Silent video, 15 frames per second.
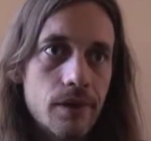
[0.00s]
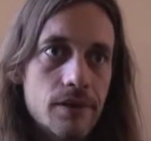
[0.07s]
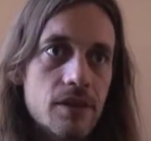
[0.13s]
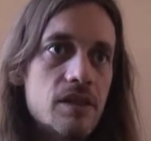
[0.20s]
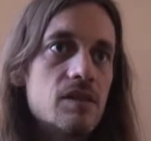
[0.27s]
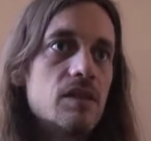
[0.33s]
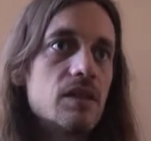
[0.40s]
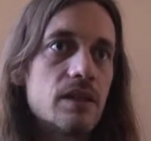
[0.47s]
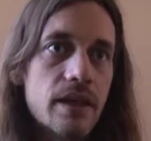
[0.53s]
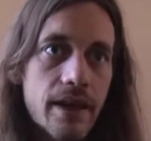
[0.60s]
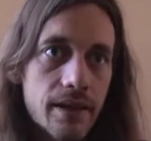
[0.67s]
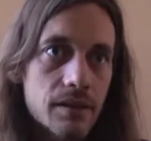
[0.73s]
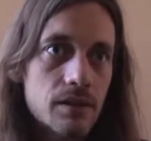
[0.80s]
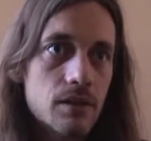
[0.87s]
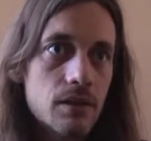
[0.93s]
It's easy to
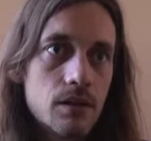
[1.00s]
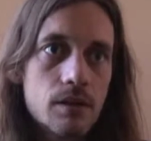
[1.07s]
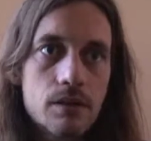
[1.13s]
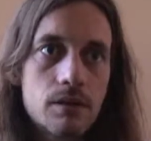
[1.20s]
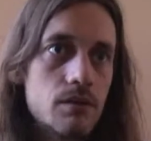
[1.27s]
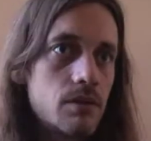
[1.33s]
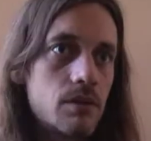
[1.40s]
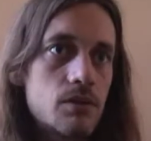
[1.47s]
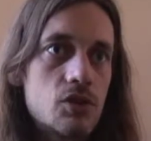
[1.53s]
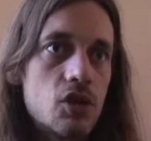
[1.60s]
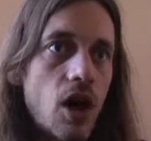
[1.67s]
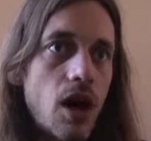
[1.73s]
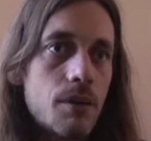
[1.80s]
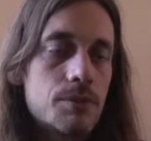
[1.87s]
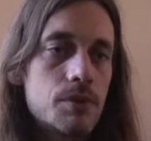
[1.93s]
get. There's
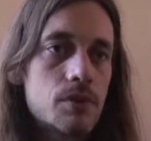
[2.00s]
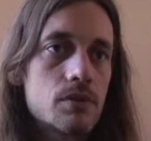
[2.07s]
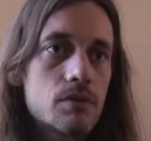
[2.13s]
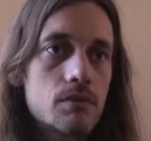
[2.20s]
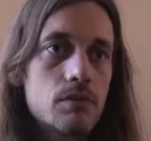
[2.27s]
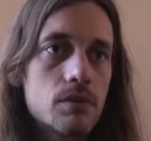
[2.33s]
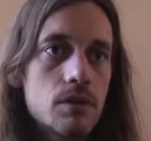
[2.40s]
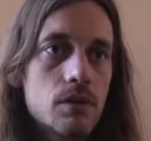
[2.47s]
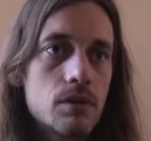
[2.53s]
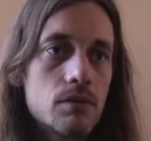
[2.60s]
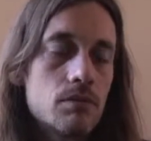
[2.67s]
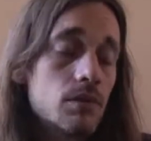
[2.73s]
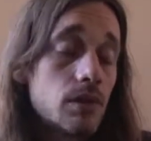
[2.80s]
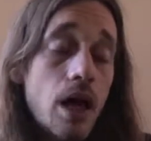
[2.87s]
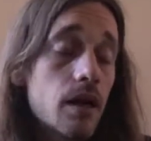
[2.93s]
jobs,
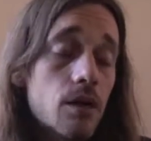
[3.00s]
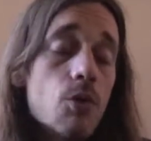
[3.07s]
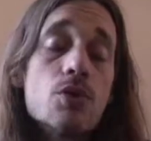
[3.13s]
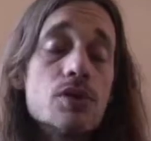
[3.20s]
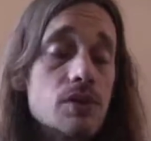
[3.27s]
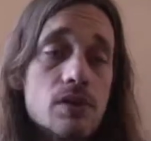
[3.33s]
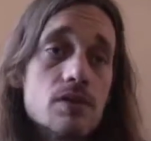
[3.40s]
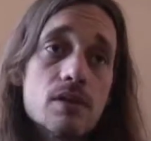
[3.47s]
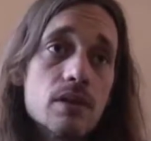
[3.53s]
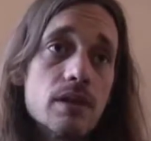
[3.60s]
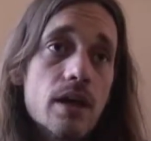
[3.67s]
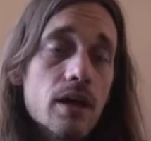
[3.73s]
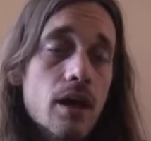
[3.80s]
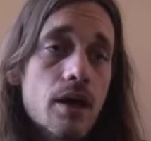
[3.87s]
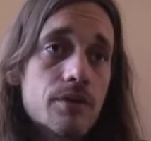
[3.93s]
well, not always easy to
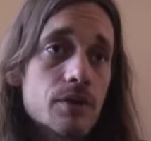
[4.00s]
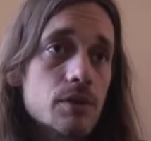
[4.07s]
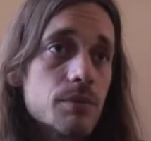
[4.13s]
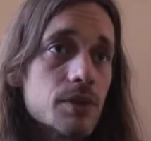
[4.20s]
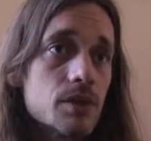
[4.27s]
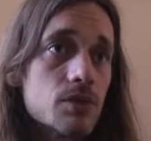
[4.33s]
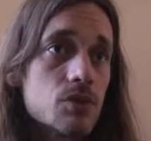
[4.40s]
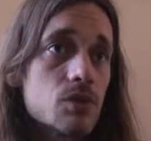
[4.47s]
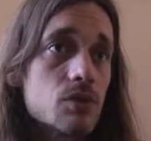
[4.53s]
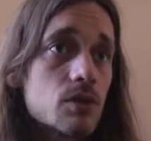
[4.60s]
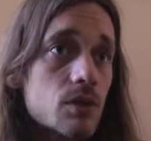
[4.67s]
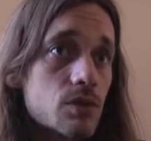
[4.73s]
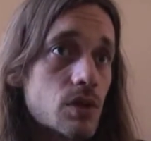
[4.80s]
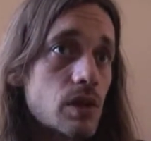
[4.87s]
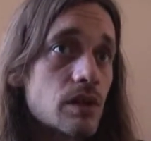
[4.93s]
get, obviously, but there's
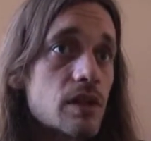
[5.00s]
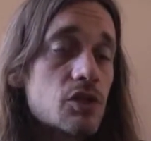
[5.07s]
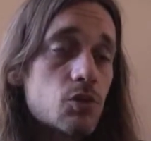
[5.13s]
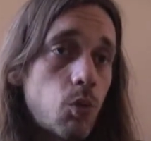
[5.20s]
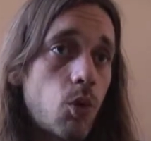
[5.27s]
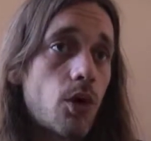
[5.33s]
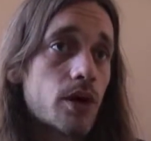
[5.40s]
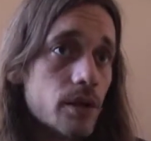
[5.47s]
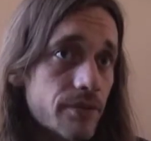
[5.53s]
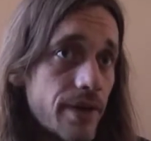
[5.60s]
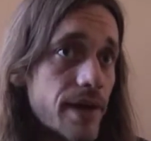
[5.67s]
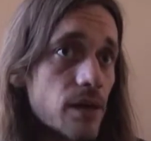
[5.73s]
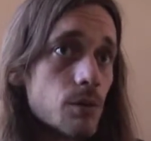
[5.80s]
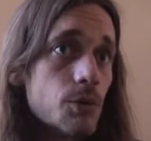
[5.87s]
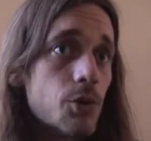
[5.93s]
at least work
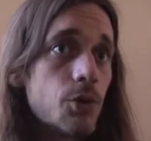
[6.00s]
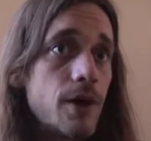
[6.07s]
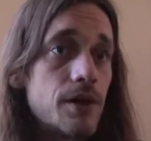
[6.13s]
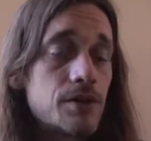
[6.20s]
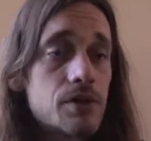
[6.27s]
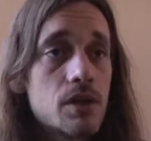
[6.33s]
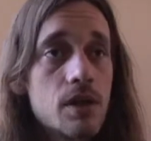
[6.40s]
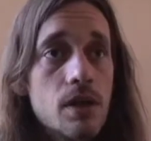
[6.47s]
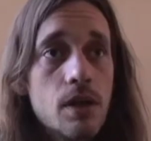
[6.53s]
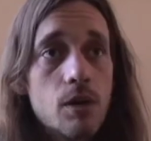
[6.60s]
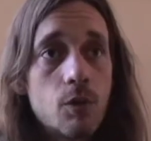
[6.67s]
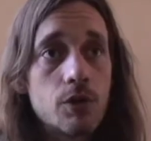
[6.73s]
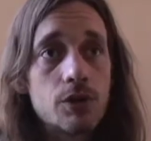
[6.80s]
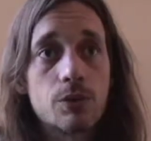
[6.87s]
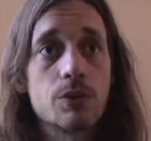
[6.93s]
available, whilst
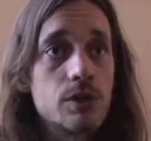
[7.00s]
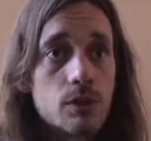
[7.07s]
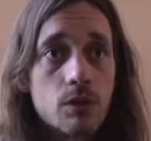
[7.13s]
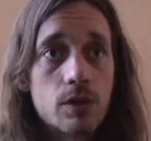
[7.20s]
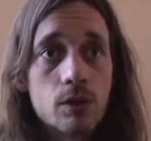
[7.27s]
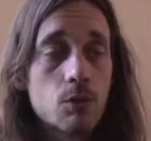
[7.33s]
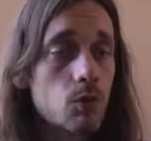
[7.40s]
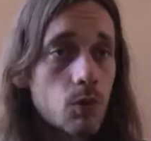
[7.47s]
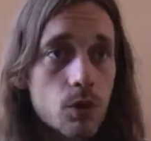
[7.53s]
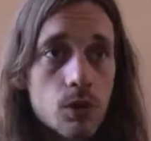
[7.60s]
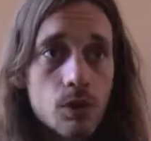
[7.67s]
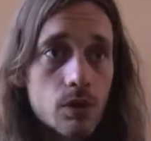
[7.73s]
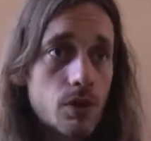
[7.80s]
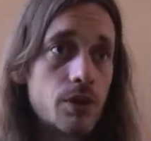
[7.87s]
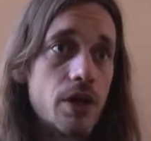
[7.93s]
when you're in a
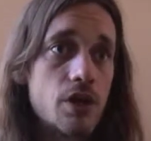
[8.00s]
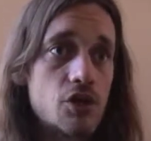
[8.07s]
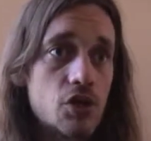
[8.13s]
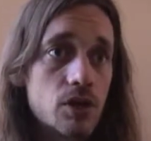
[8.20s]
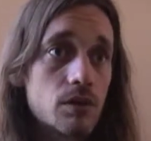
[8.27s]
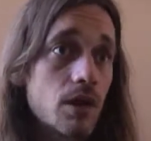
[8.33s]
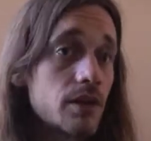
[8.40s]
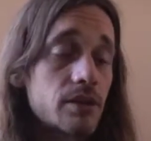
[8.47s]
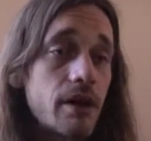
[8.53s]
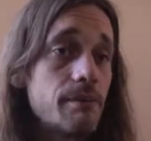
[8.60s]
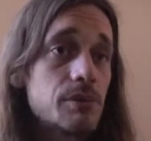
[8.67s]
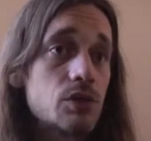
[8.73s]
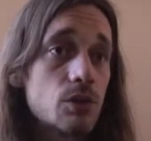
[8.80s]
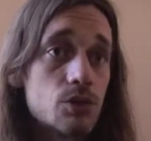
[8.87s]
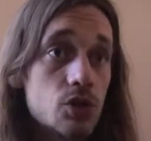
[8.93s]
rural location, a lot of
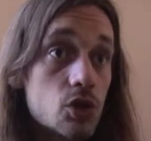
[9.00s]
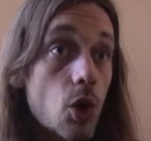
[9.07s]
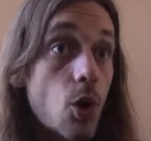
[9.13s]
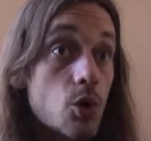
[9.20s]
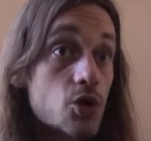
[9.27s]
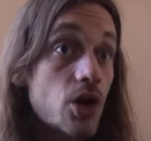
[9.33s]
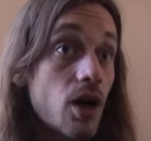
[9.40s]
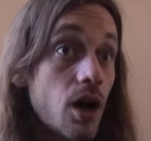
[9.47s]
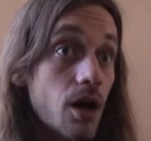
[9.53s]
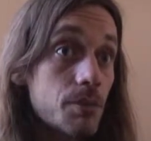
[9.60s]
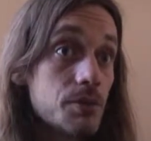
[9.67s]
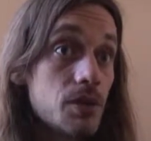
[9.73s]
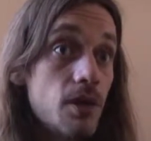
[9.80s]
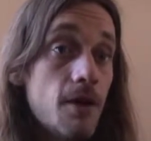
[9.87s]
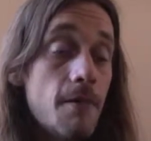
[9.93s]
times there's no
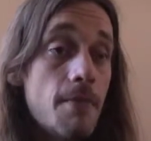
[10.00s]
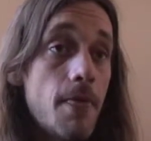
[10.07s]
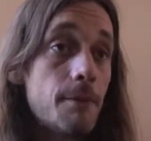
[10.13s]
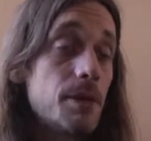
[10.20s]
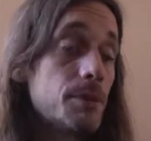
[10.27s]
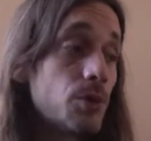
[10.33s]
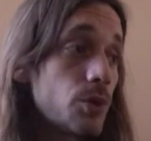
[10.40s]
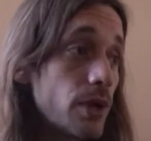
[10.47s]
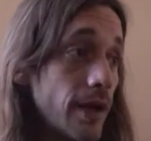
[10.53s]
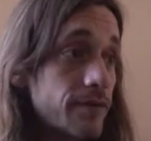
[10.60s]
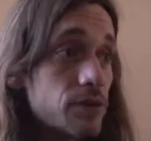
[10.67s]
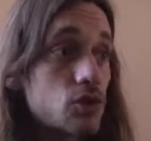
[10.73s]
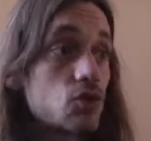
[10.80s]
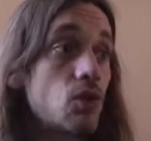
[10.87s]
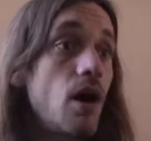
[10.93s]
jobs. And people would
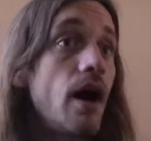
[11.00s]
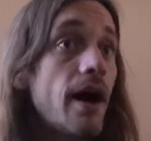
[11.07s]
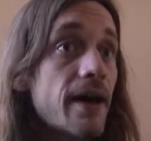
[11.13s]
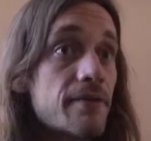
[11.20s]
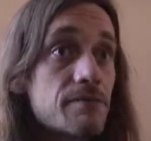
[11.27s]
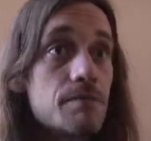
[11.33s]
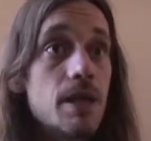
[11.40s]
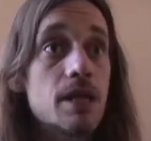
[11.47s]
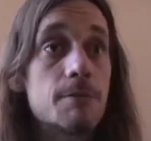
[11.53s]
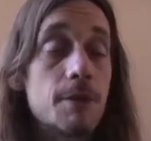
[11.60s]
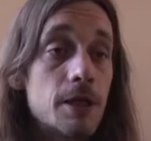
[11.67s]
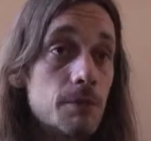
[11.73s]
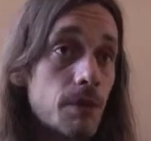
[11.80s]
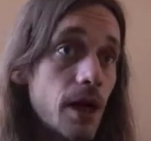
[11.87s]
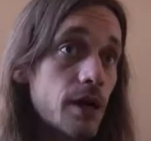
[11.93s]
have to drive many,
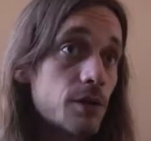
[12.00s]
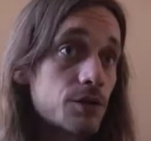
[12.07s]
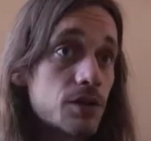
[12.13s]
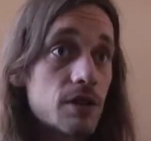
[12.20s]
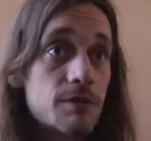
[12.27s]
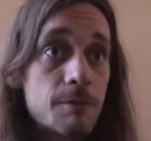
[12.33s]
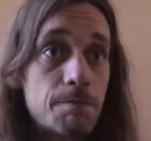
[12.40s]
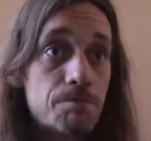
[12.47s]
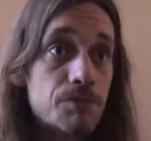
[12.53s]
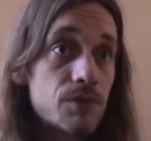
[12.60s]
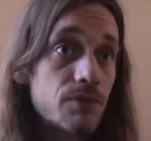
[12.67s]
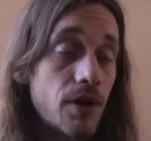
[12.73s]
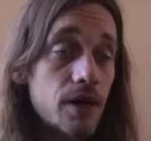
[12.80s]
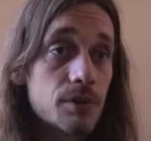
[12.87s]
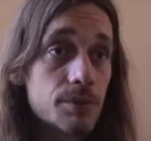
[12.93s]
many miles to even
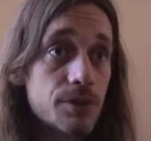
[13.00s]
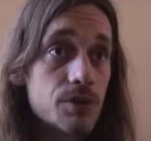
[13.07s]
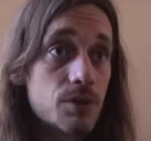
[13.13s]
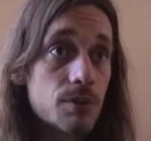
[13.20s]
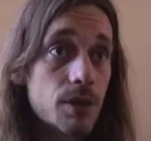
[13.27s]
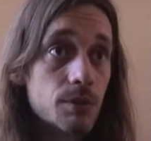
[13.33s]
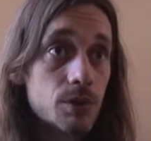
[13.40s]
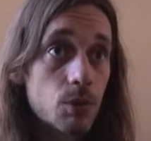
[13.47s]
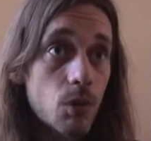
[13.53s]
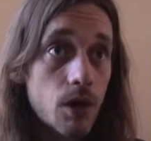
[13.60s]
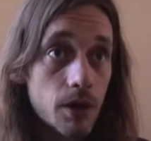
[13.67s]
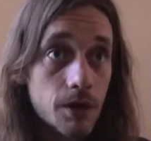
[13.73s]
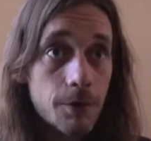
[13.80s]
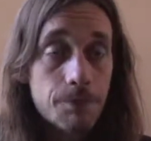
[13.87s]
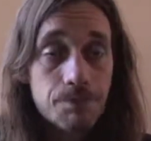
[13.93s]
find a place to be able to
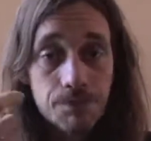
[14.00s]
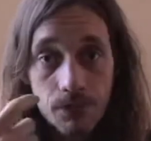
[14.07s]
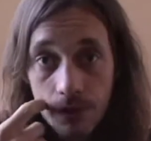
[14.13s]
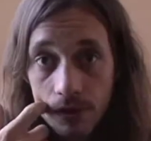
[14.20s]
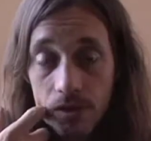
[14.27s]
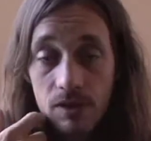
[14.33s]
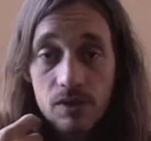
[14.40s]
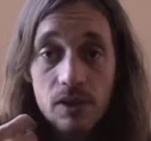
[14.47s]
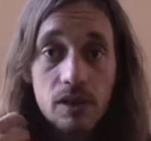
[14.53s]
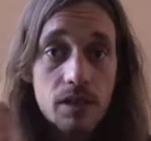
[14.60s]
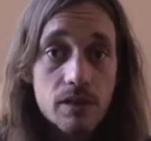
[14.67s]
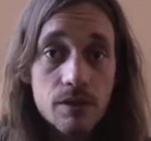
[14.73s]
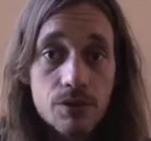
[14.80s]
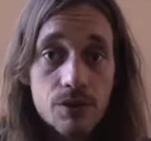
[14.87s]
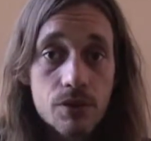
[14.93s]
work. In a
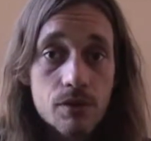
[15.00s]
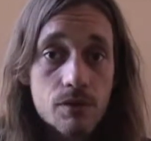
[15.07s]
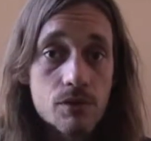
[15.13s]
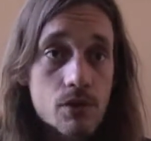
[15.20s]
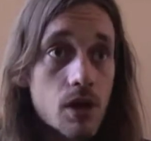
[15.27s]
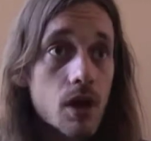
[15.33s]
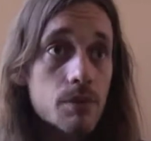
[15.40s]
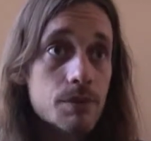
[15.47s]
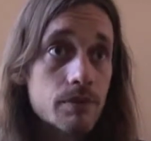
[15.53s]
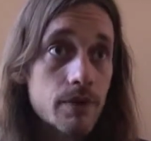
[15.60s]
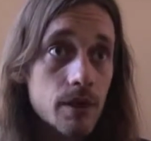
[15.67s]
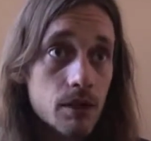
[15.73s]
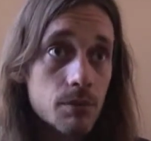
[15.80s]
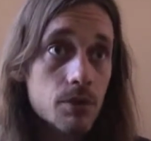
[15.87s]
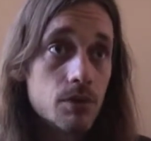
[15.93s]
city, there's jobs
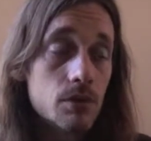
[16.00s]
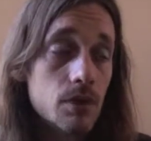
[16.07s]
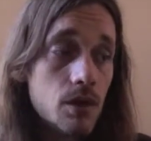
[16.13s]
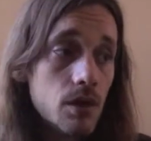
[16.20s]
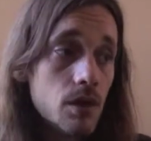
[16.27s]
available.